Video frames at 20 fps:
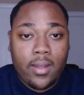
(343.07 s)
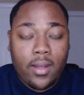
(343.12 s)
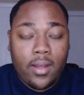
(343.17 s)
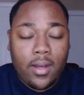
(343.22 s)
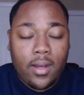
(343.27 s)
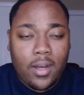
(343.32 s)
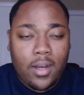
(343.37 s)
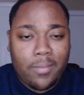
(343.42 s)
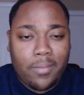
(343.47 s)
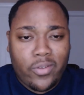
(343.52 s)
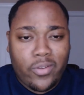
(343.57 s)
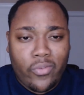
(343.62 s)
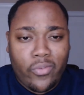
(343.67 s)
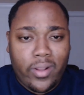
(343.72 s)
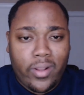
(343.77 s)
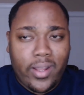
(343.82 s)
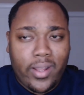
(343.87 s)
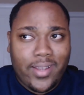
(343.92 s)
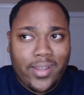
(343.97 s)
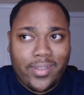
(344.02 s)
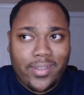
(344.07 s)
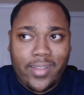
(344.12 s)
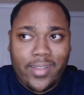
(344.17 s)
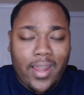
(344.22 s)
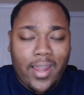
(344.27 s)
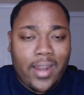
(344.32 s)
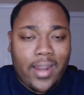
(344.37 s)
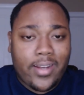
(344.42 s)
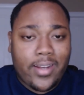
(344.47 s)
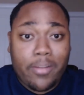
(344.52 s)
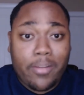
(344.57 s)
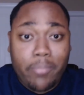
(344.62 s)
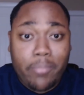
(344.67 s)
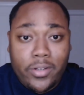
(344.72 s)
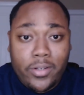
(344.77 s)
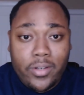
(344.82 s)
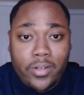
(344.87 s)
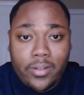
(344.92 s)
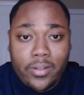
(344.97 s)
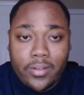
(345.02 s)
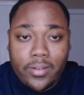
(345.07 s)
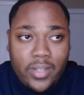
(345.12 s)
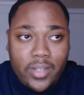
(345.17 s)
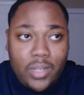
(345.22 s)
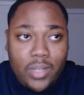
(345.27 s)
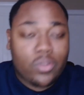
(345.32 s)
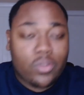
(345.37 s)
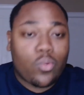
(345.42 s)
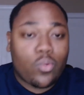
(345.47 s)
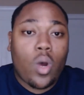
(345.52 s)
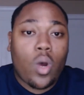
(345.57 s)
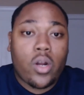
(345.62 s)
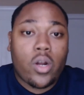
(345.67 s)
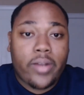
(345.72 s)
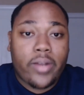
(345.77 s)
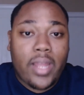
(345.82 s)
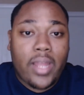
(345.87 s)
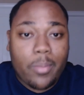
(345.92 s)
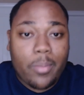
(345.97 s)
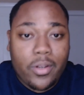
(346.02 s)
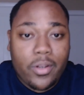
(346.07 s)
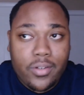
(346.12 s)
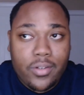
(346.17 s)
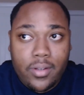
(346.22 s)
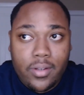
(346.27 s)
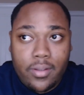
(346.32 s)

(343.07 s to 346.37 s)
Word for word: um, to realize that I did mention it was water damage.